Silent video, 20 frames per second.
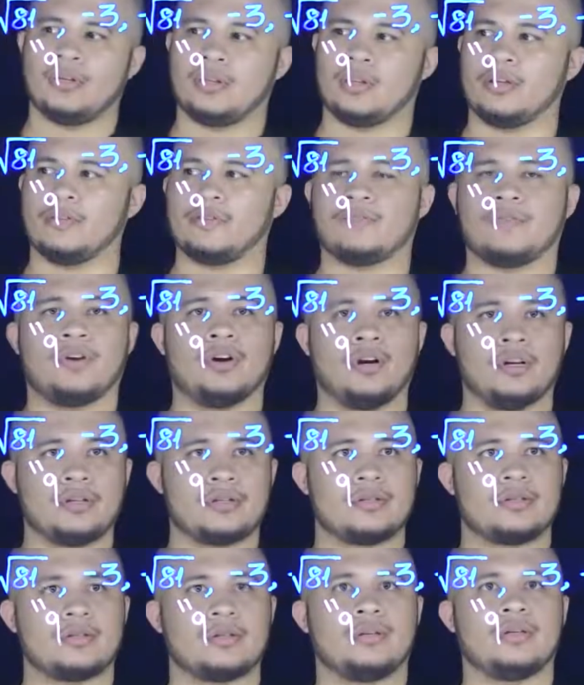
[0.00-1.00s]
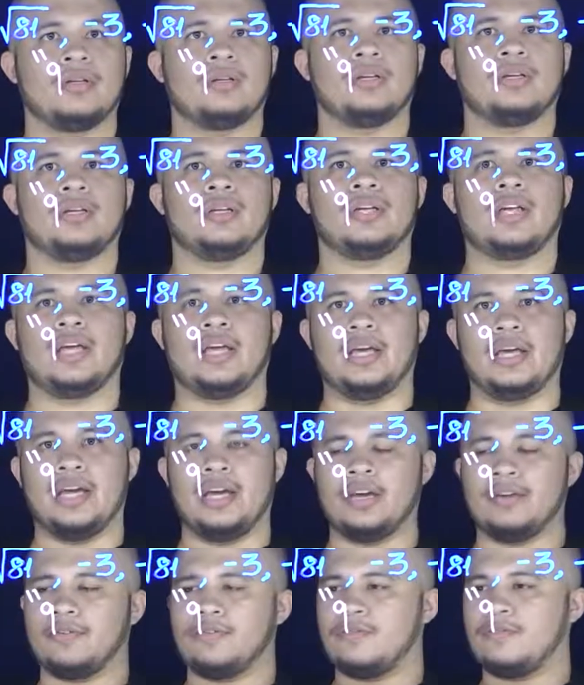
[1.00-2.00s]
The first,
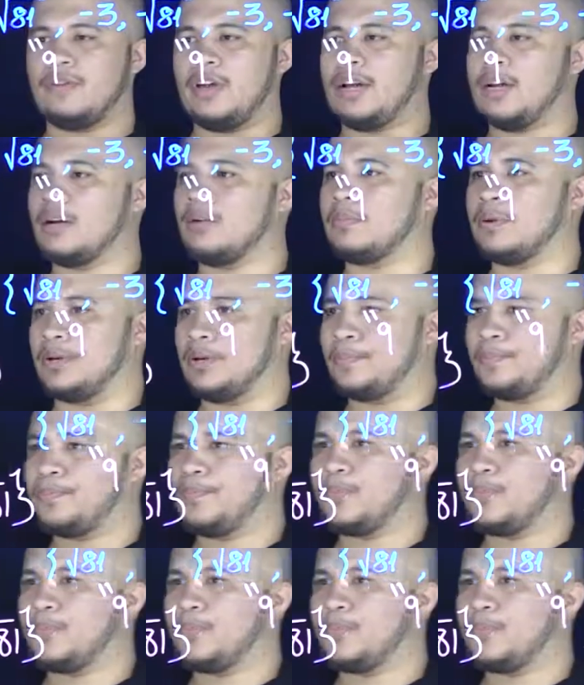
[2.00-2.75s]
if a number